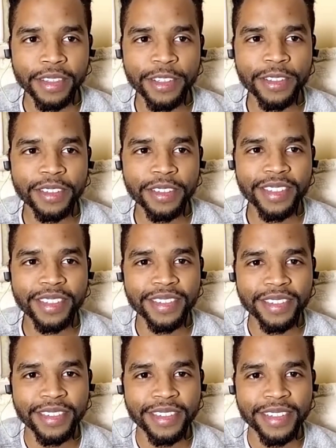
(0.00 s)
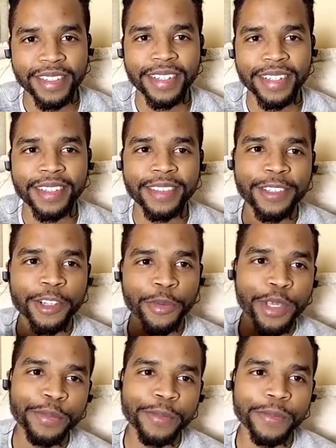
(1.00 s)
do that. That's not the way